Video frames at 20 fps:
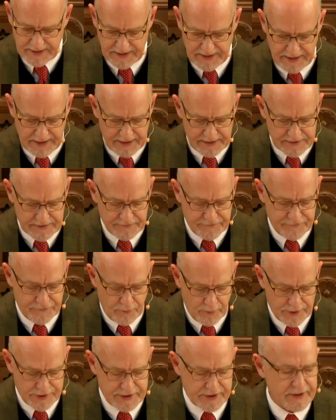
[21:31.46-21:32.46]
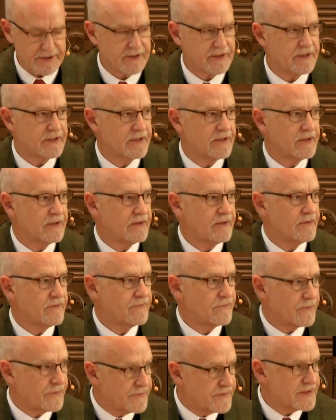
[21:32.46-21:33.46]
it is a fortune
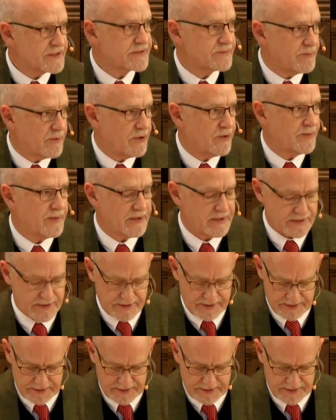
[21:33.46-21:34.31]
for this moment